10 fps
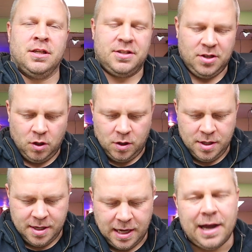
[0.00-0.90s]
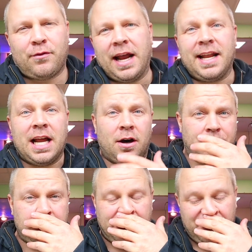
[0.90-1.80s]
So I've ran it now
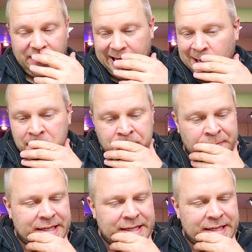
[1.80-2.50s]
for quite a while.